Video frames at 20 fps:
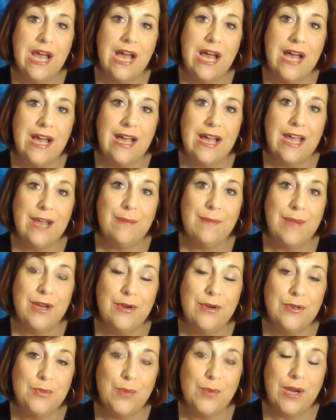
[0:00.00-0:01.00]
and my
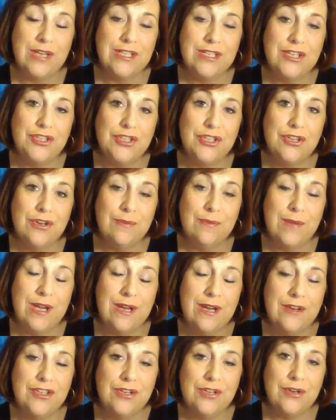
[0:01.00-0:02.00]
nurse practitioner,
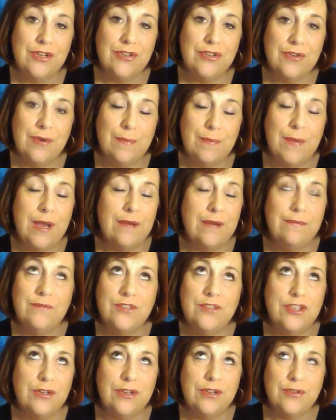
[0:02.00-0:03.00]
my
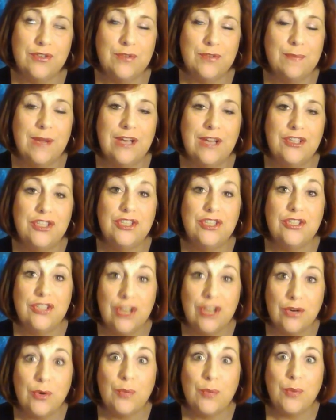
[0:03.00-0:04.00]
general